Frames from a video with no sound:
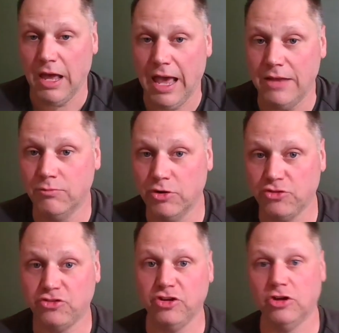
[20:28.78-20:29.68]
and we're
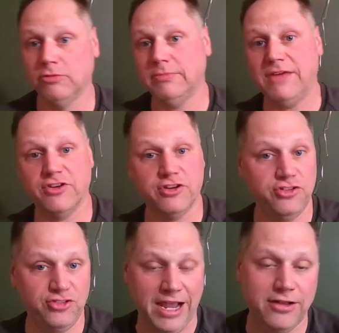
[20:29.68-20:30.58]
still have a good
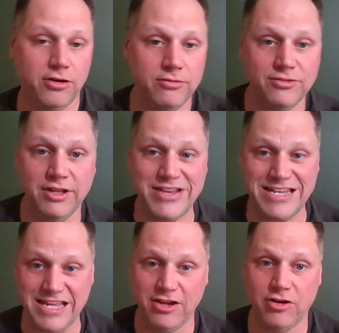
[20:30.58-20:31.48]
standard of living
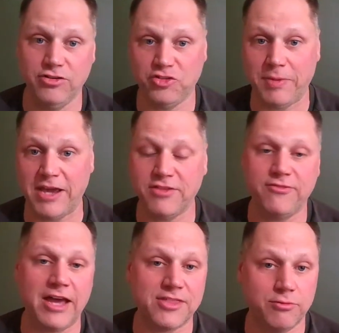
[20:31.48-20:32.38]
here, despite the
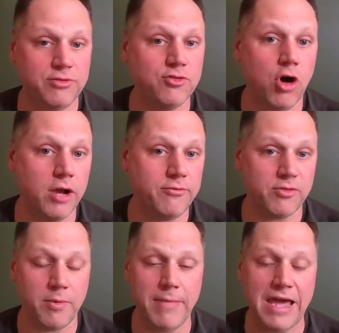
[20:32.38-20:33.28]
fact that we've gone
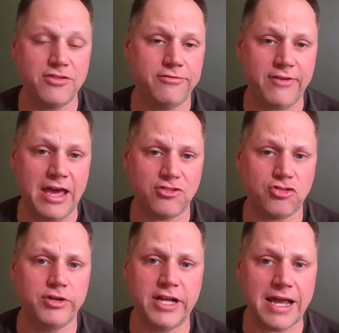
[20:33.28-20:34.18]
from a
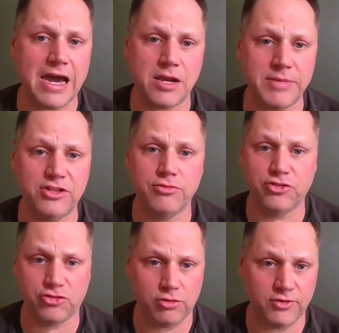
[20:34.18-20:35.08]
manufacturing economy to a
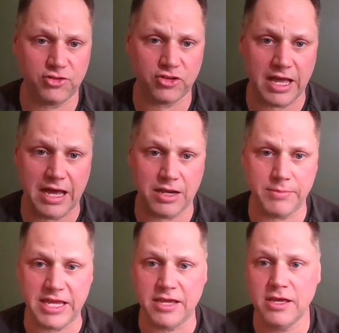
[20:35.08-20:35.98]
service
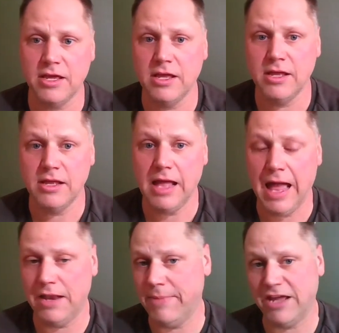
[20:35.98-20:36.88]
economy,
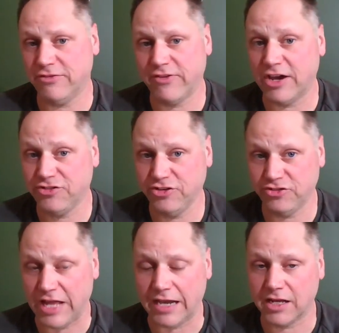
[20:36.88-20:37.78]
and the manufacturing is
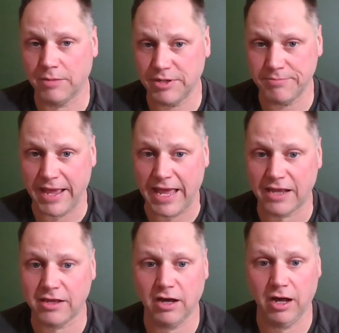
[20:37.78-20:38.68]
not coming
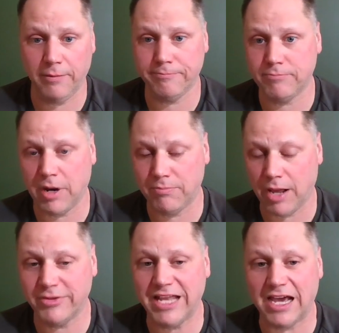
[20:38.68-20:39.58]
back. I'm
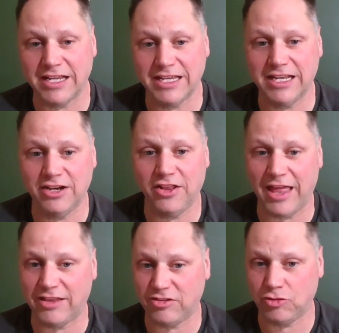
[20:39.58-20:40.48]
probably not going to get into
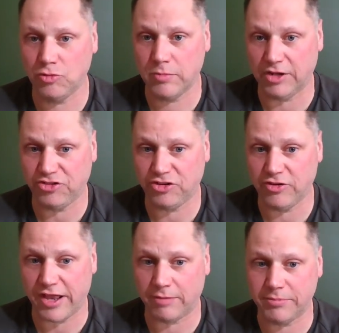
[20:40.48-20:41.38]
that too much here.
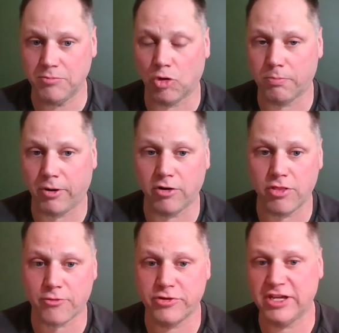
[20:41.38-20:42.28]
That'll be more part
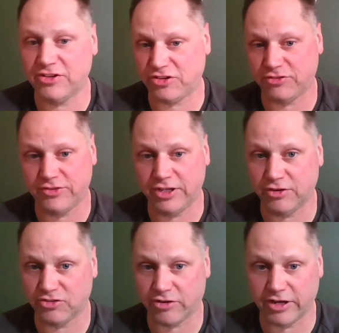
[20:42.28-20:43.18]
3 because this video
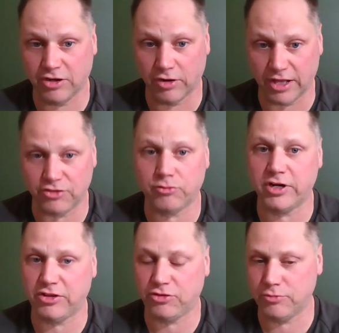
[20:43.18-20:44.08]
is already going on
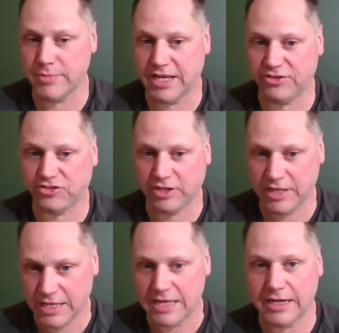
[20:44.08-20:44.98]
22 minutes,
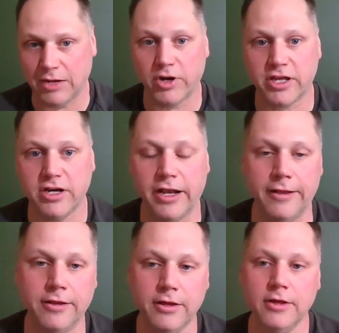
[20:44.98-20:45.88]
and I want to cut it.
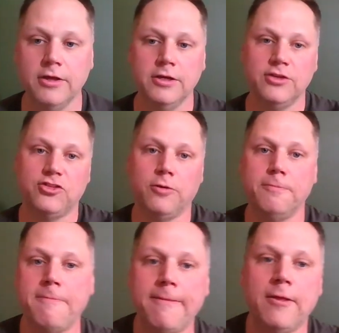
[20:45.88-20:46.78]

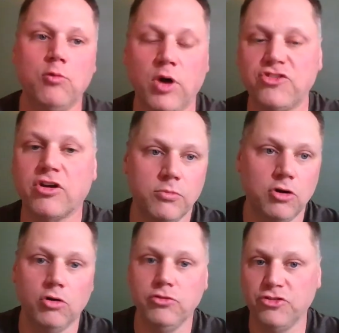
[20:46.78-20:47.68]
So, what's our
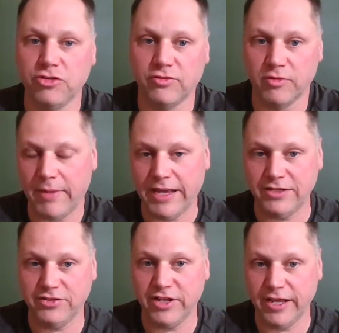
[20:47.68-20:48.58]
gold and silver mine
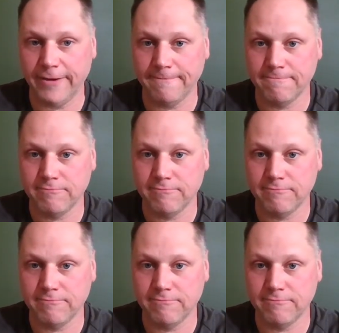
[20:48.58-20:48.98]
today?